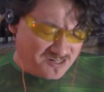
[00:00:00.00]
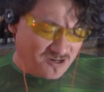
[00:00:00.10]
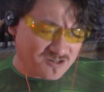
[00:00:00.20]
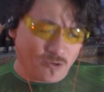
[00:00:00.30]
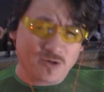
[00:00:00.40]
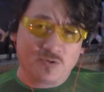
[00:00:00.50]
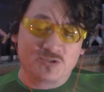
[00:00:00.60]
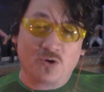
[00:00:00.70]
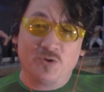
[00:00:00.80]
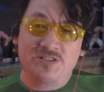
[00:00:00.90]
Cody
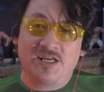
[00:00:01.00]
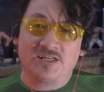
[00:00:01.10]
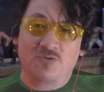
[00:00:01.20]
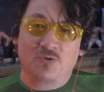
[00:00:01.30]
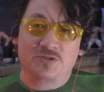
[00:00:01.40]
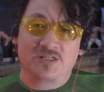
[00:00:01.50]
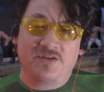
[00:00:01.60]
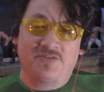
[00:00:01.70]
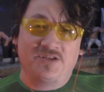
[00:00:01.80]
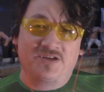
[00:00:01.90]
Rhodes always taking the worst out
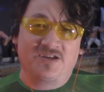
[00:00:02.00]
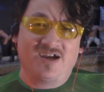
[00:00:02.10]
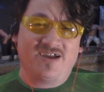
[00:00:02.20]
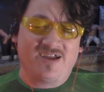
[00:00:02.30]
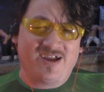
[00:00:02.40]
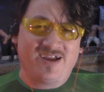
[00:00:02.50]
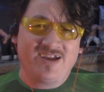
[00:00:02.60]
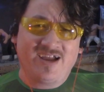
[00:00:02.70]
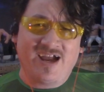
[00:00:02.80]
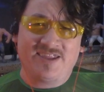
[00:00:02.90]
of out
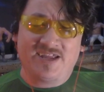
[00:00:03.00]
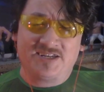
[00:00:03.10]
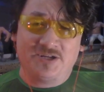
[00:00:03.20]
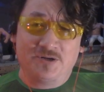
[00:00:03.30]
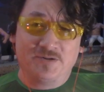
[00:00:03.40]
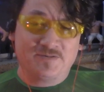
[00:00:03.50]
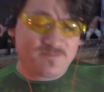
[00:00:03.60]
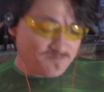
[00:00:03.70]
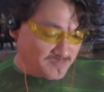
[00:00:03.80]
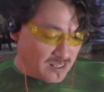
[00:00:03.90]
of that deal.
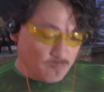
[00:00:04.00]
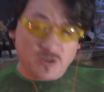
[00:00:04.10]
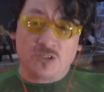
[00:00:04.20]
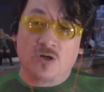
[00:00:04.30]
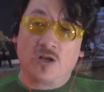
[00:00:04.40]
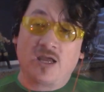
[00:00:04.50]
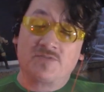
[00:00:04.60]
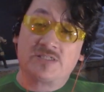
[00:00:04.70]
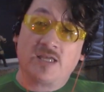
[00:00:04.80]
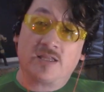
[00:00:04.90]
But you gotta have
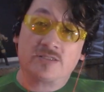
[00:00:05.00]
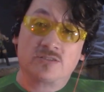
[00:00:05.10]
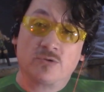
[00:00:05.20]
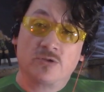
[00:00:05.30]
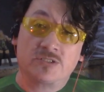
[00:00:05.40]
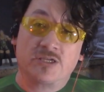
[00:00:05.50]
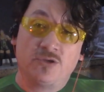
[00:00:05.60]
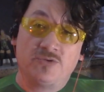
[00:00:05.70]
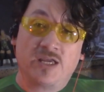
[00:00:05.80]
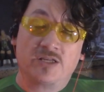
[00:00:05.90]
to sell it, so it looks like
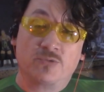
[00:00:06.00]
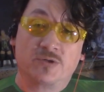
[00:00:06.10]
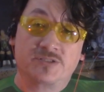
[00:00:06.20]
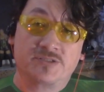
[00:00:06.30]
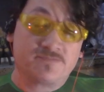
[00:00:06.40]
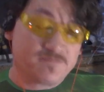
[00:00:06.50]
you taking the worst.